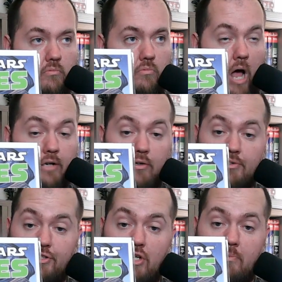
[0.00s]
Don't know what the
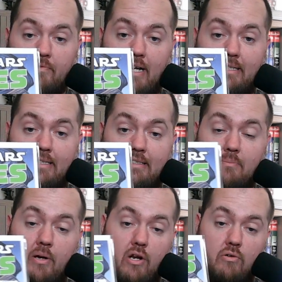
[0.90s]
Termavite is,
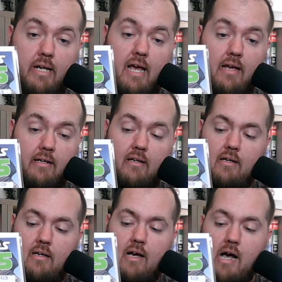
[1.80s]
but okay.
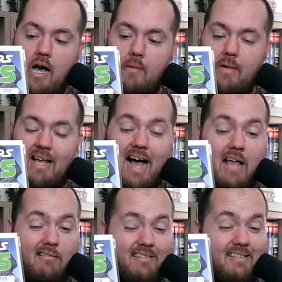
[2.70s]
I
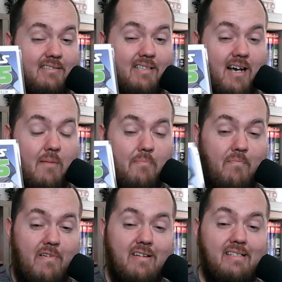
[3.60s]
looked this up.
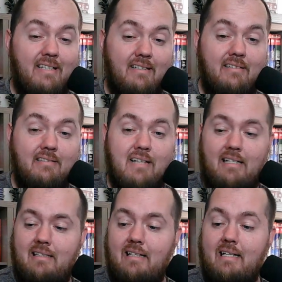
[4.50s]
This is, I
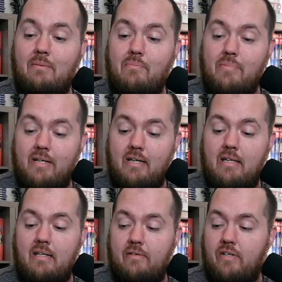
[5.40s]
think,
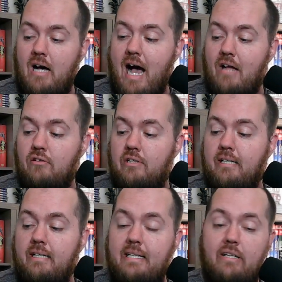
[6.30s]
bit of a higher
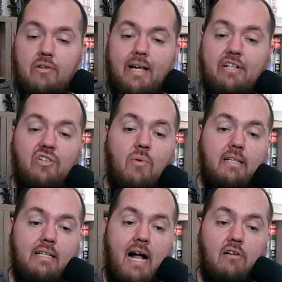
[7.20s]
key. He only had
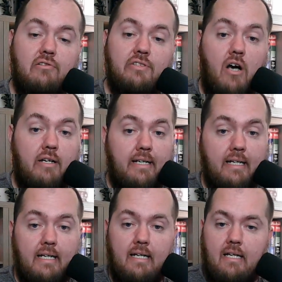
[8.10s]
$20 on it.
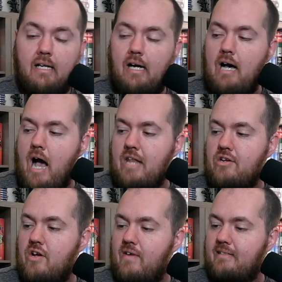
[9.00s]
I don't
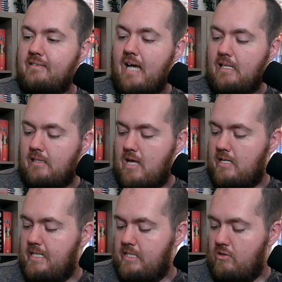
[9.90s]
know if I just got
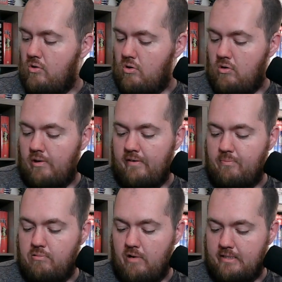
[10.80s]
lucky or if
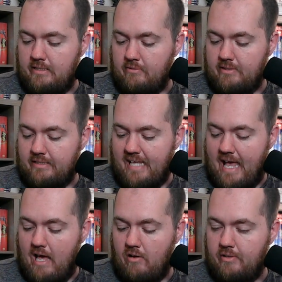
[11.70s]
pricing was
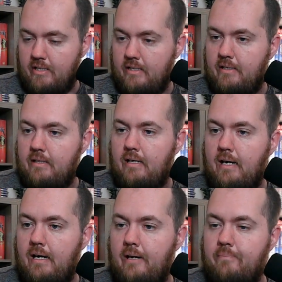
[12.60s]
down.
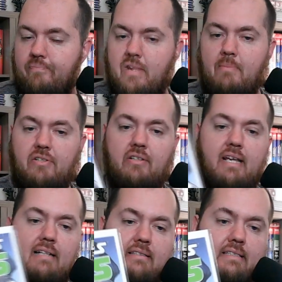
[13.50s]
I mean, you
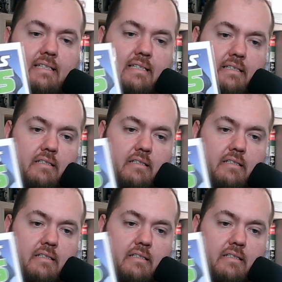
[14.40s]
can see